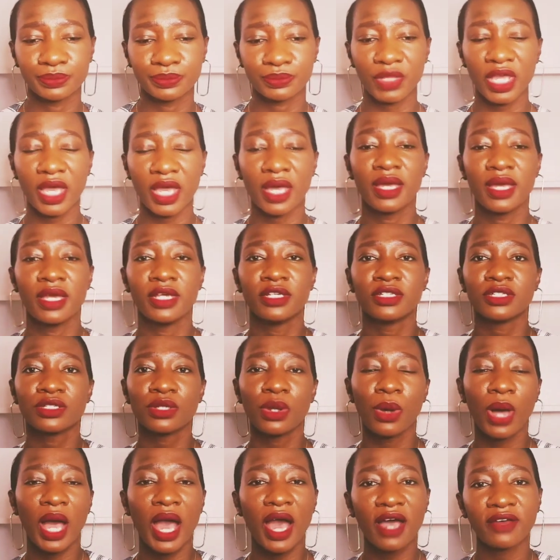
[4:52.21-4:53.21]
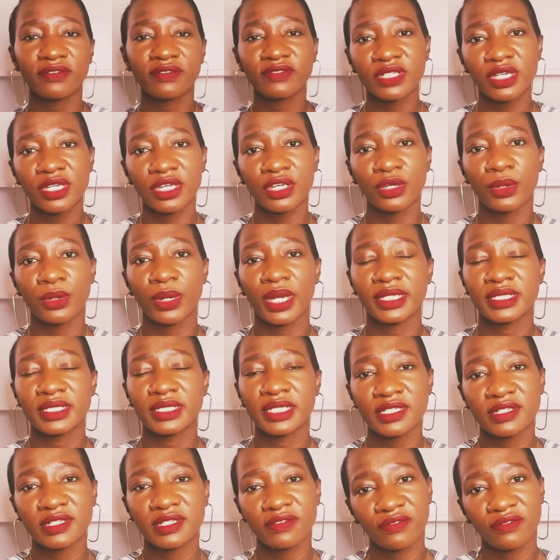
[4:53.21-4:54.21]
Yeah, so after you
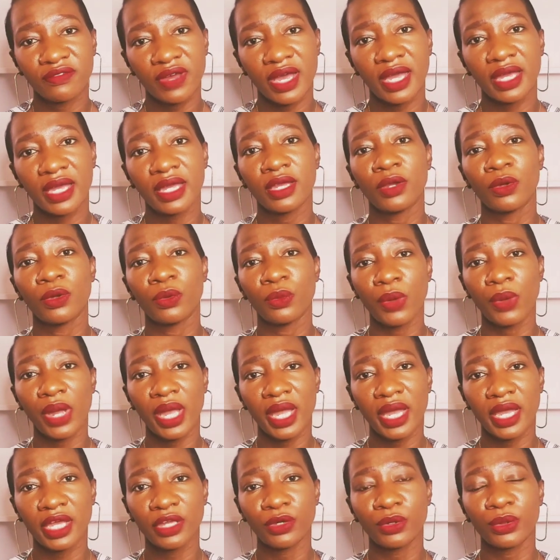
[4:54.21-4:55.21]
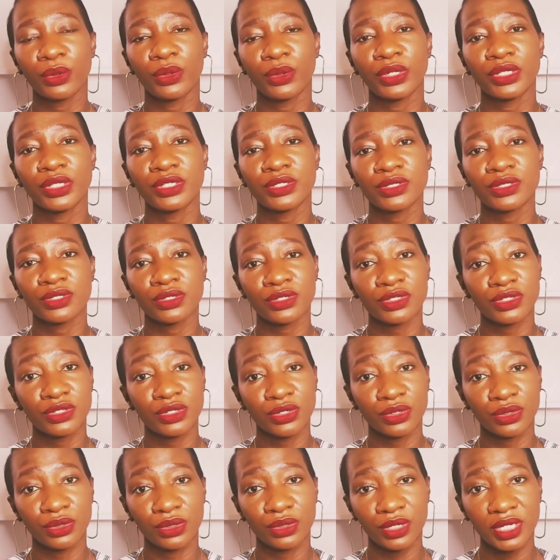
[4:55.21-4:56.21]
identify where you're going to source
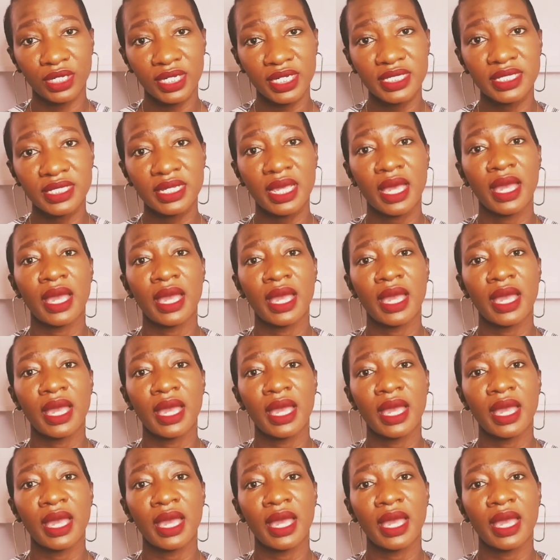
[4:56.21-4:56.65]
your goods,